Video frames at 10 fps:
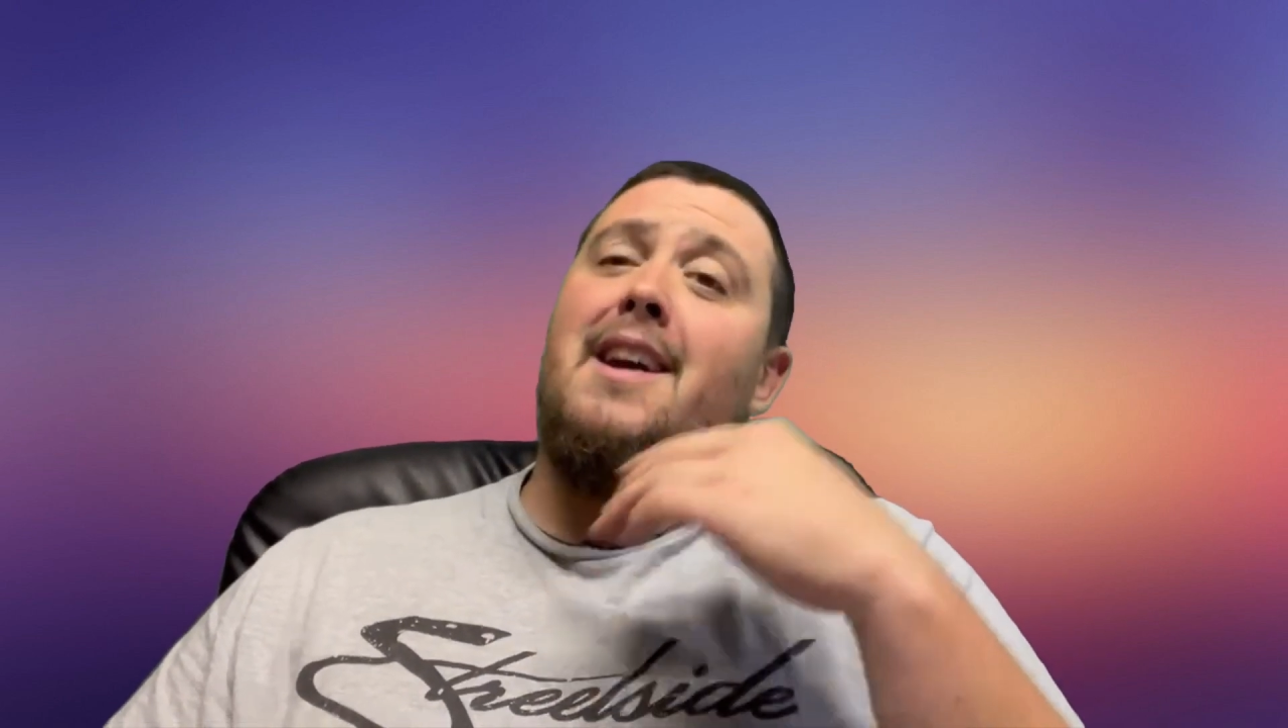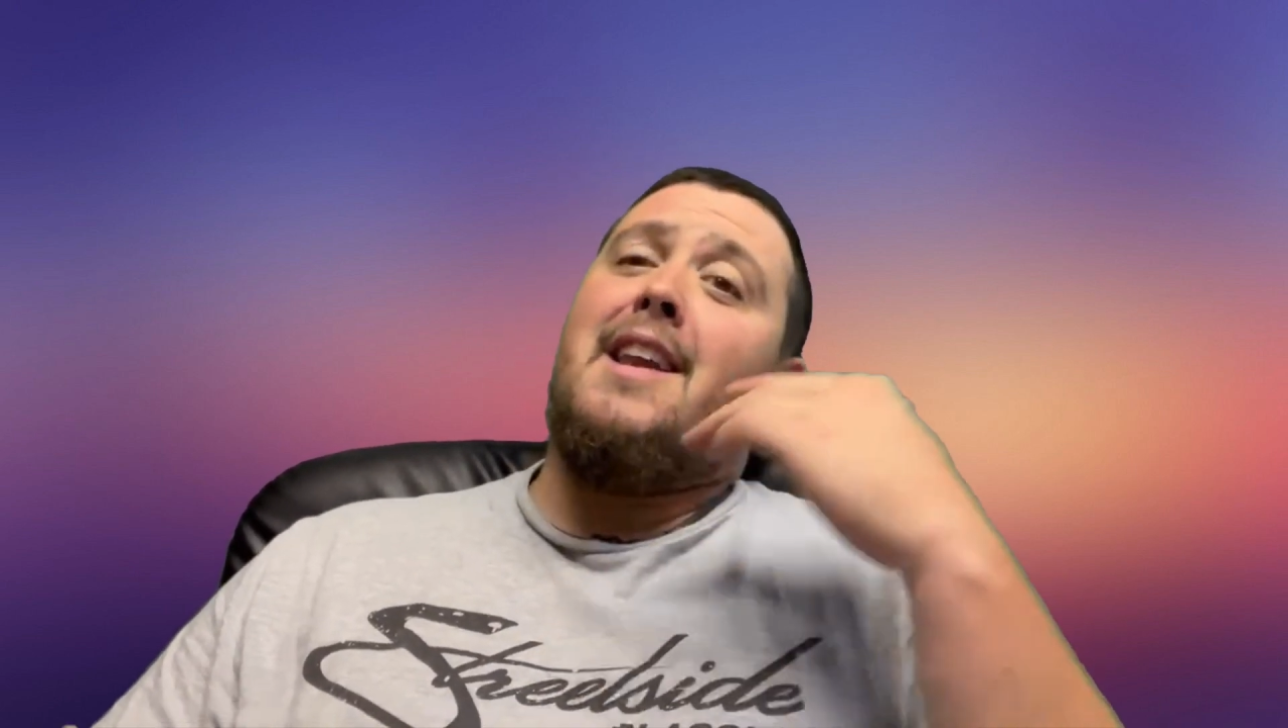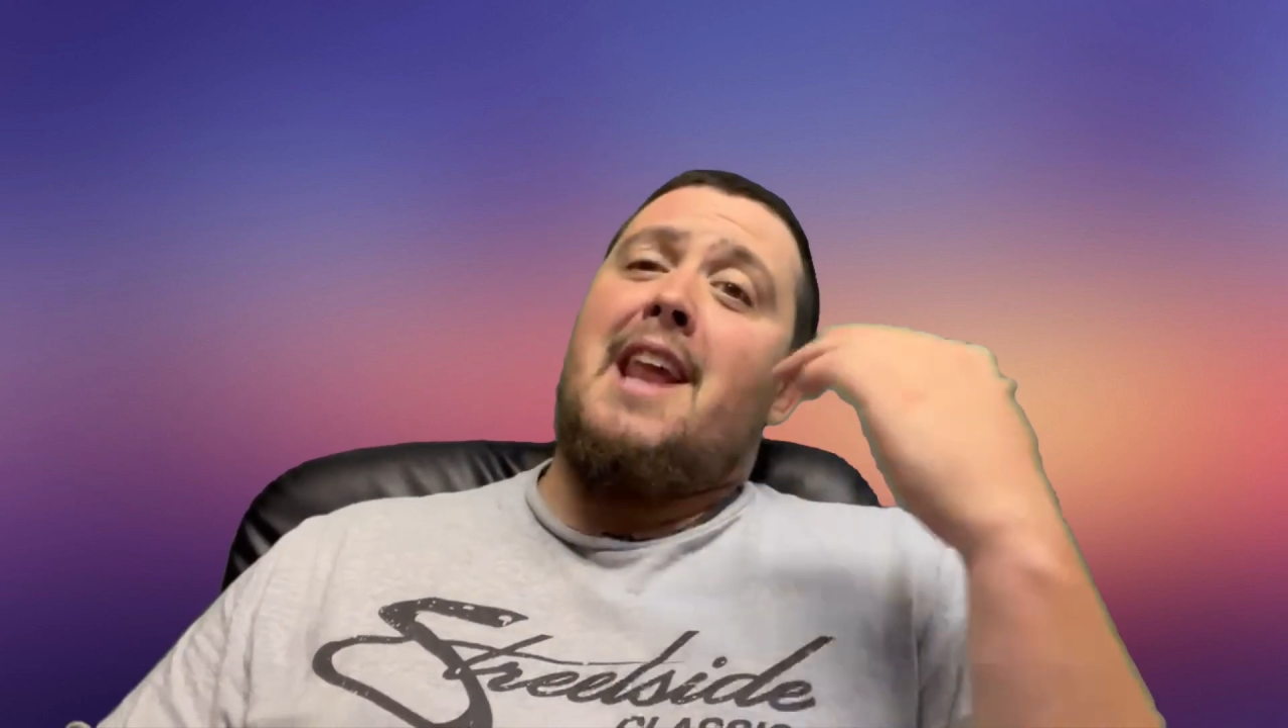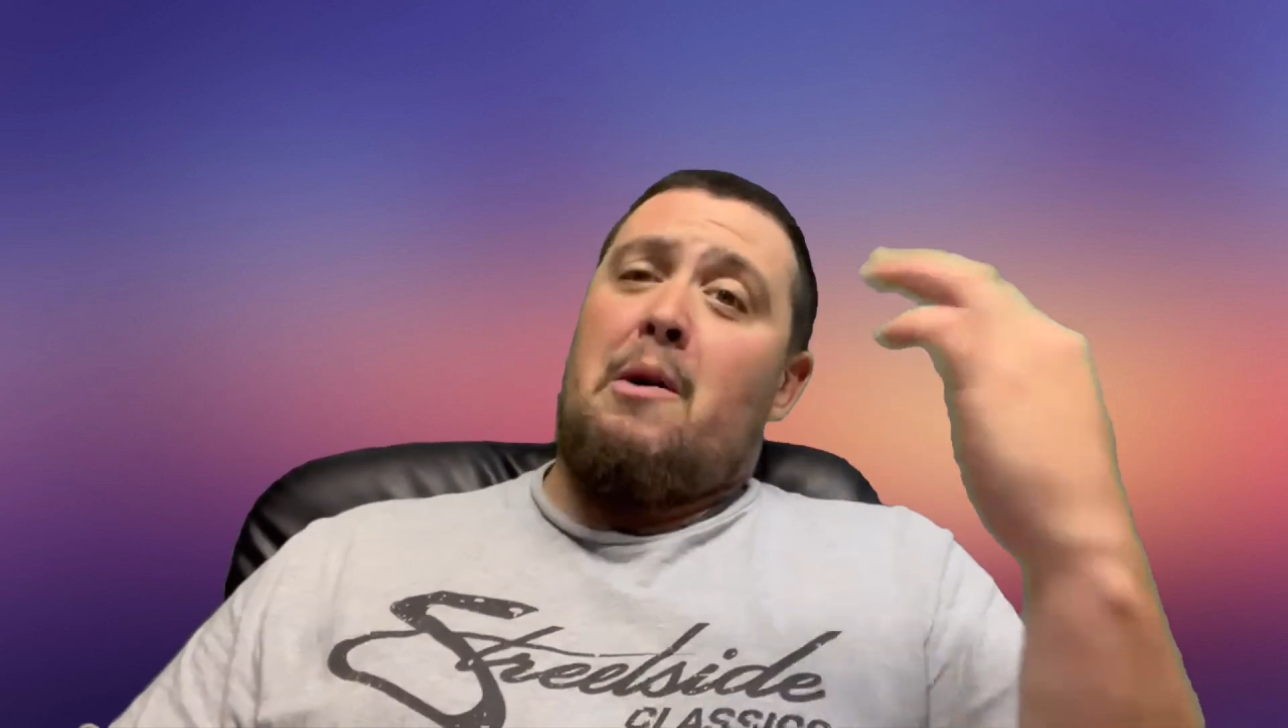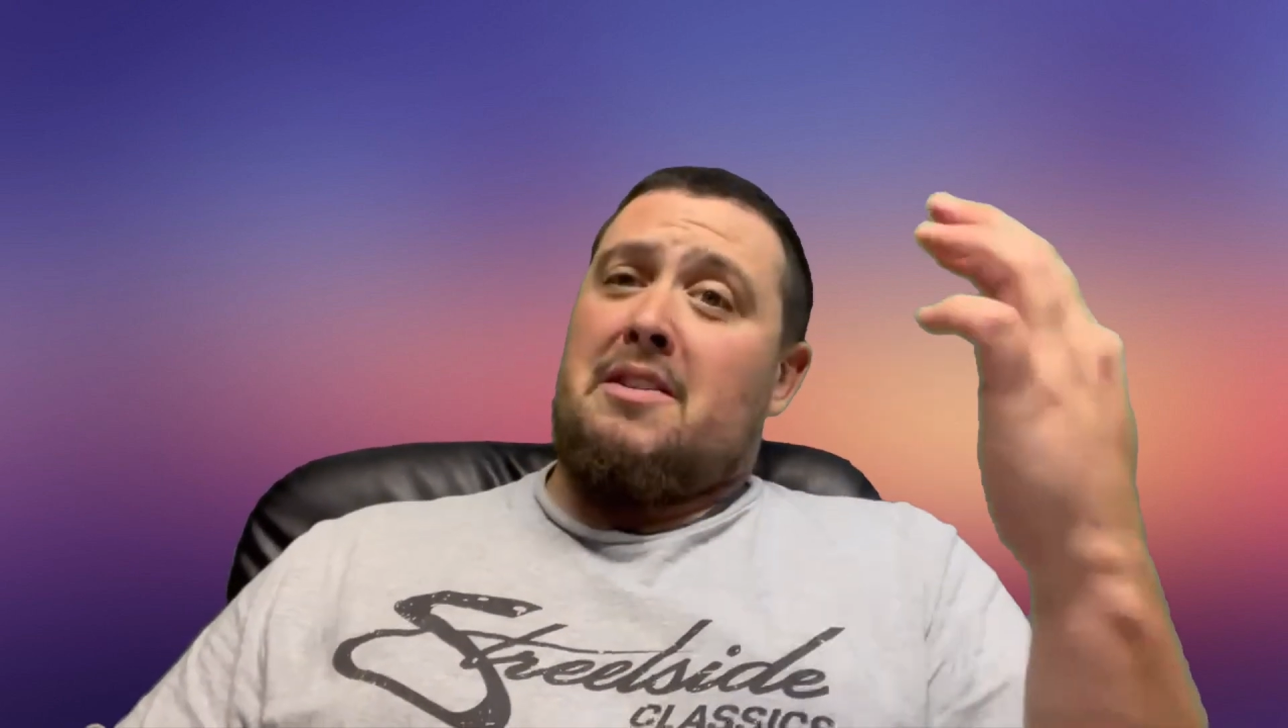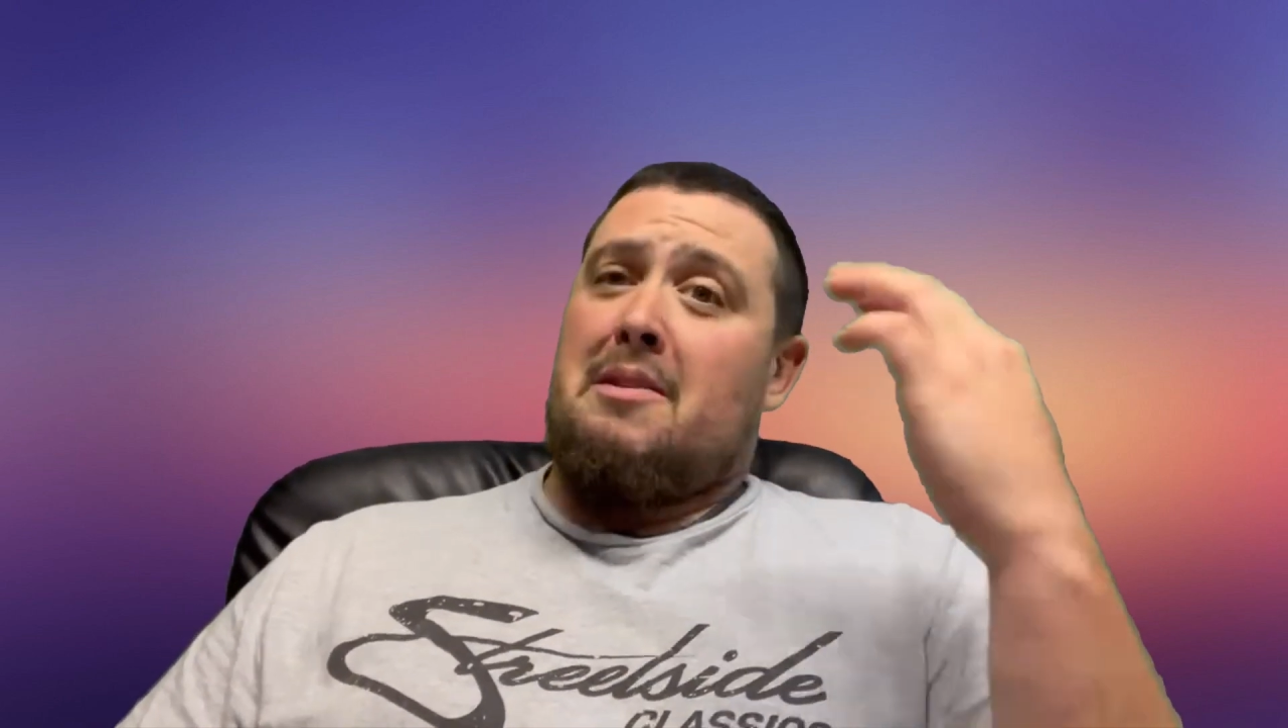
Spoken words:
Now, is the